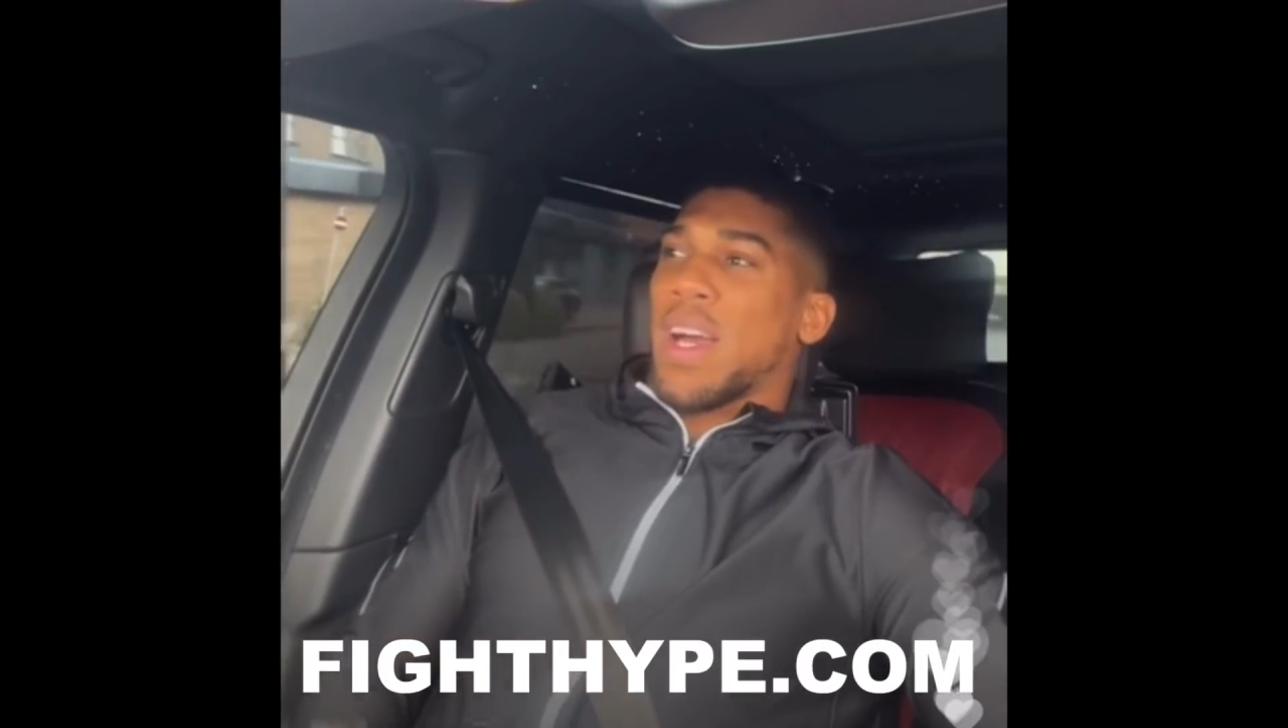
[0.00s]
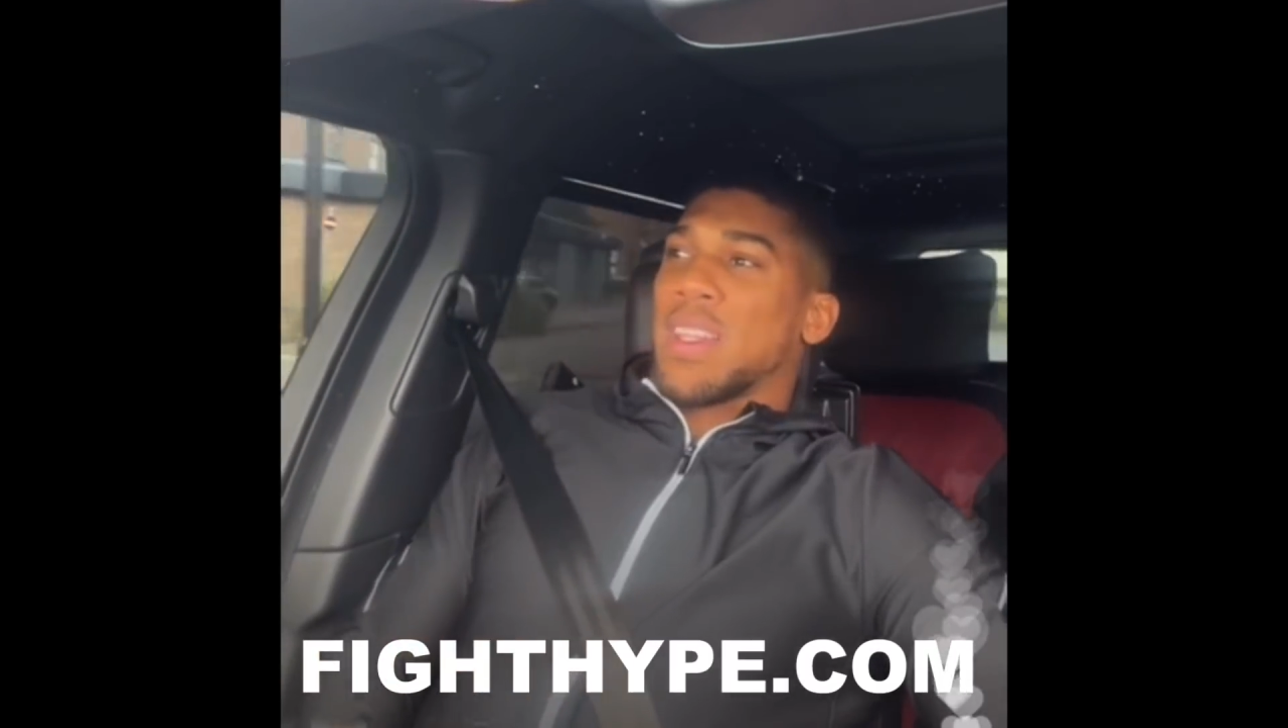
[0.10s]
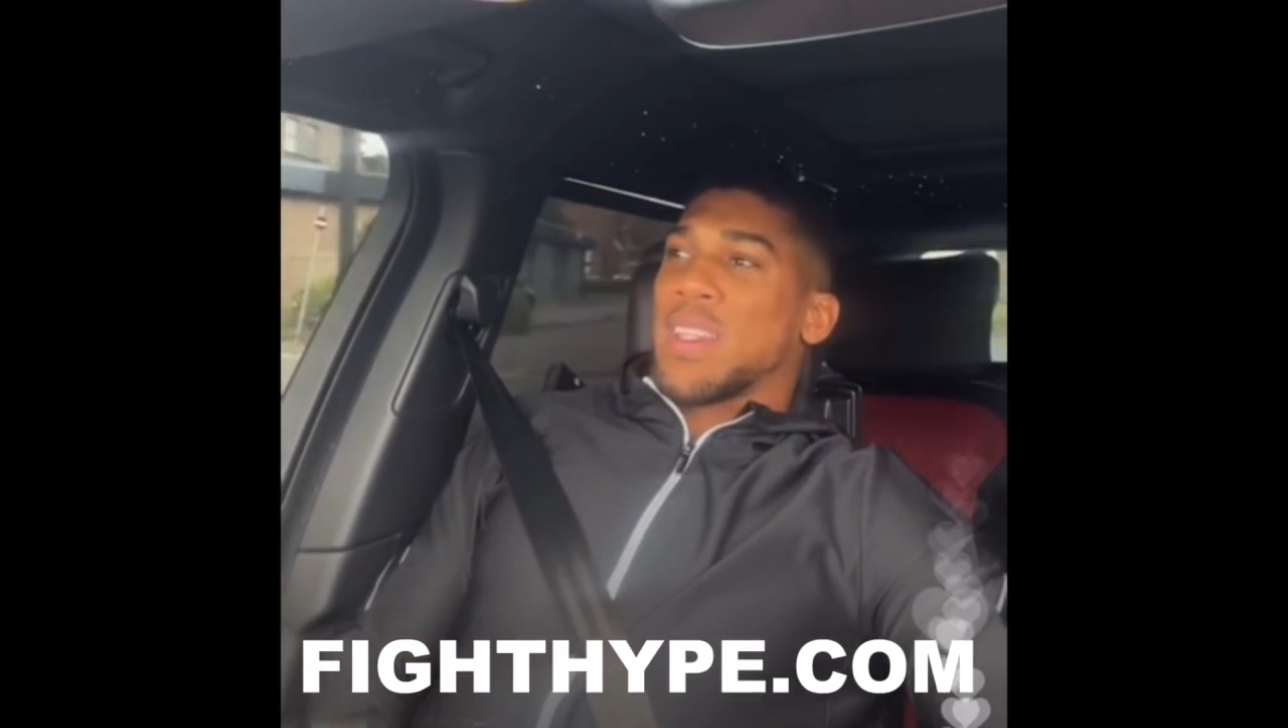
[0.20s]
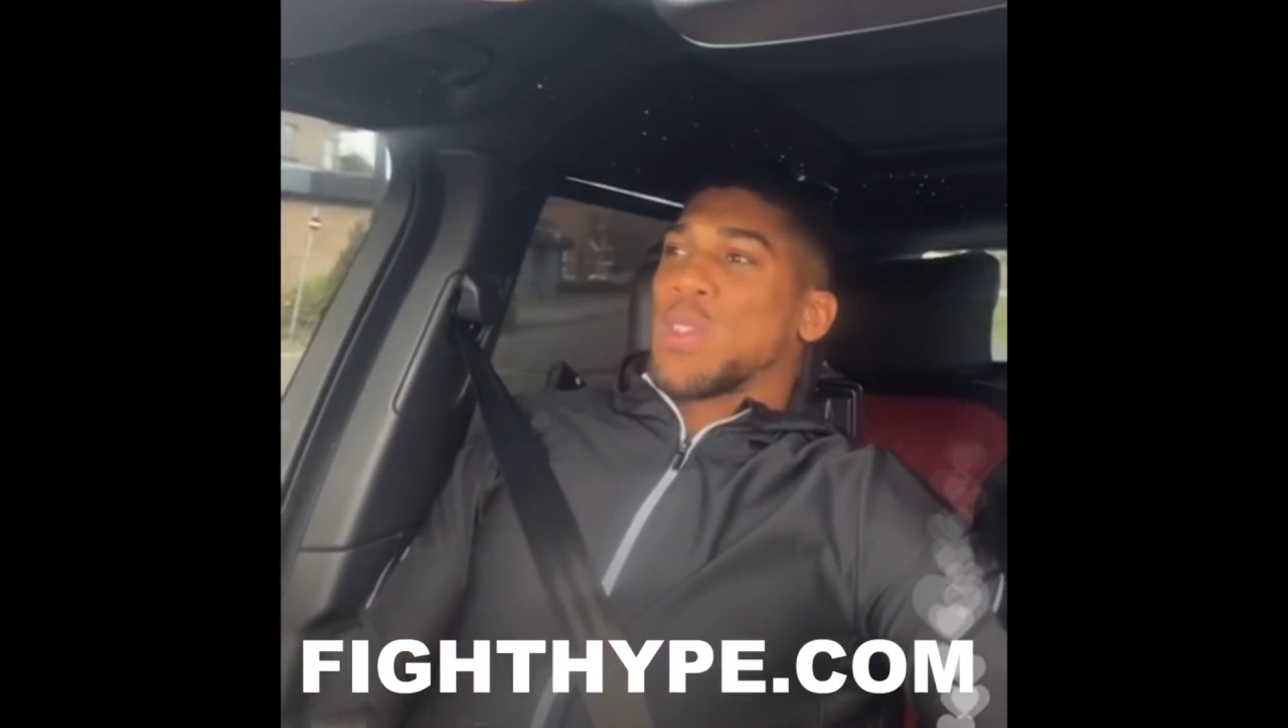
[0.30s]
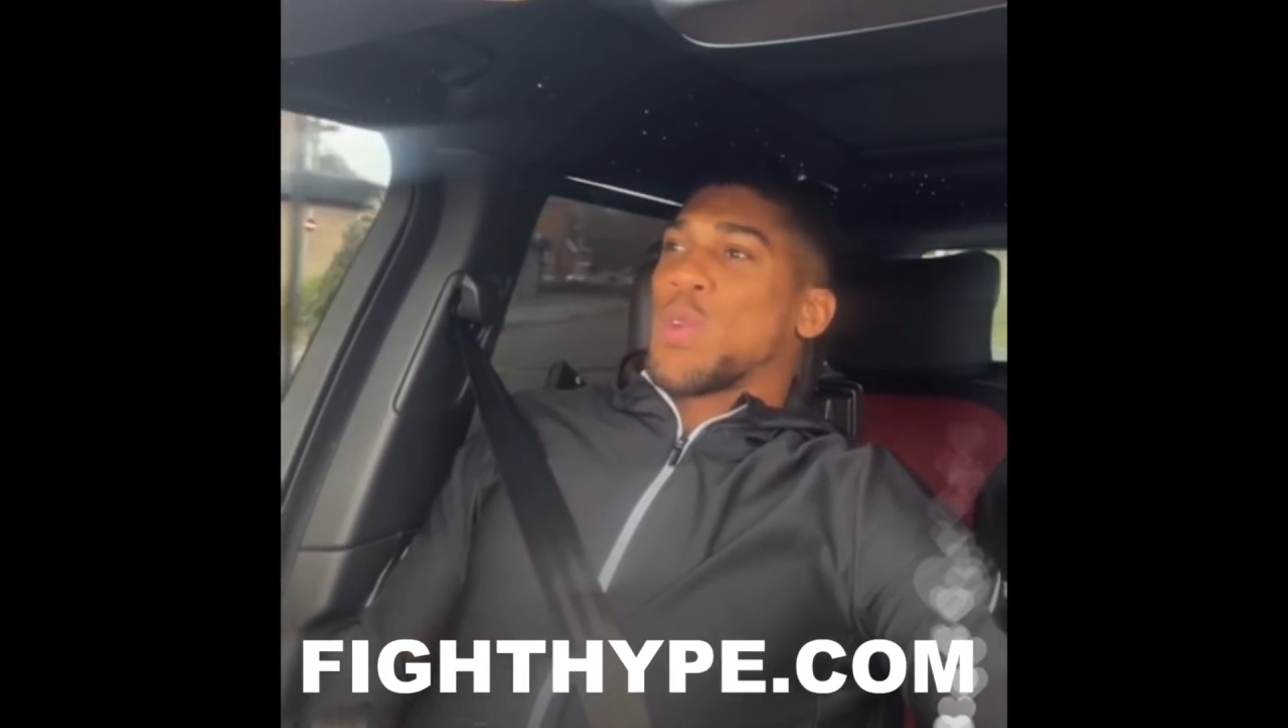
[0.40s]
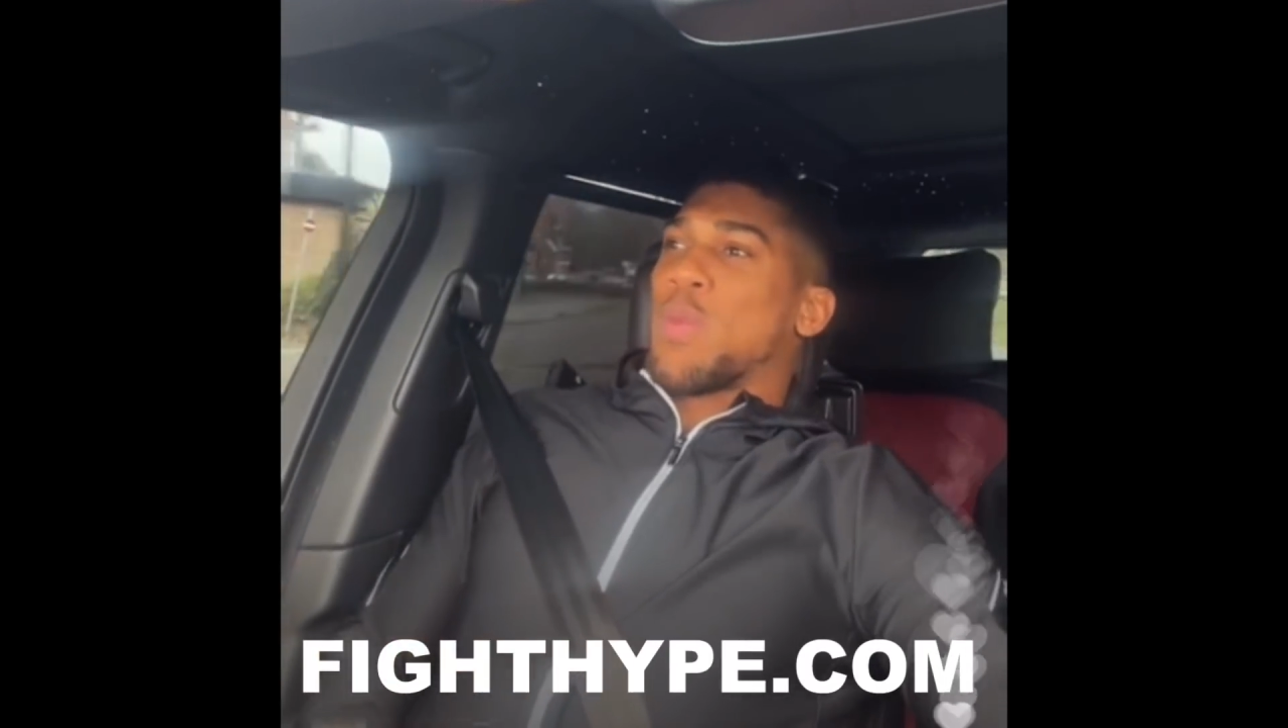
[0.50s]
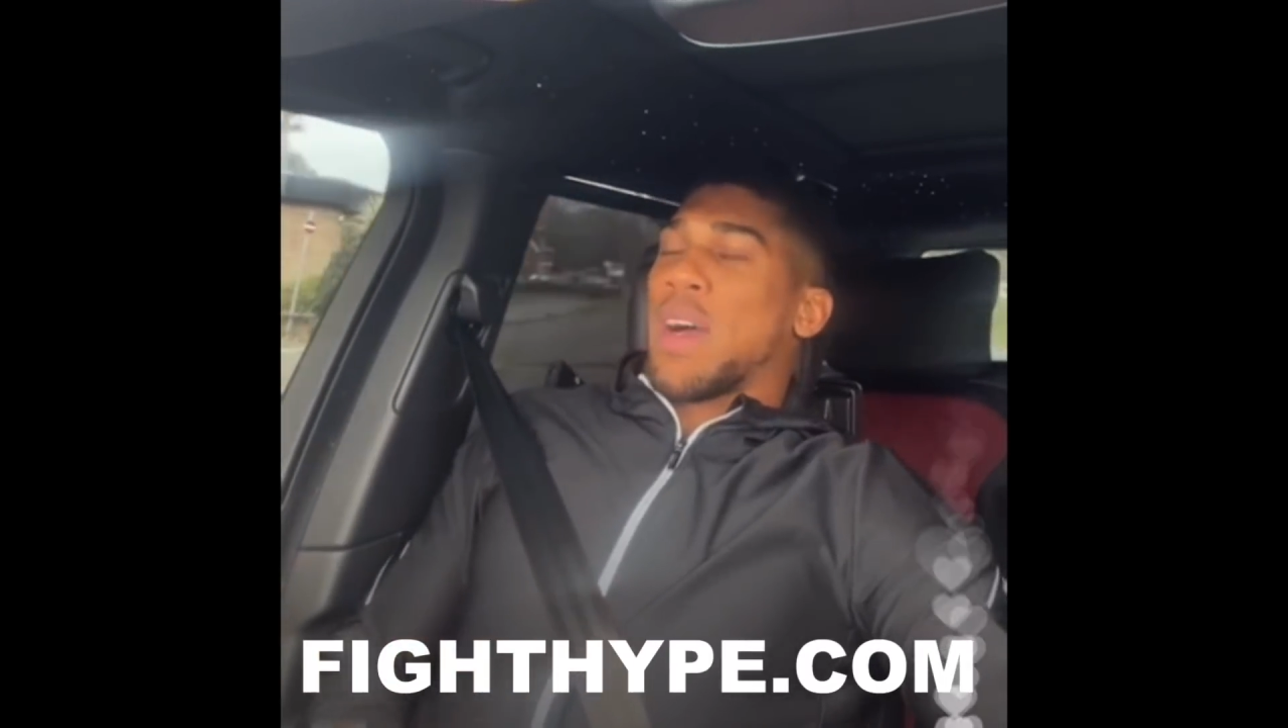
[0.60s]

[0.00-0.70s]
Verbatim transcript: London to all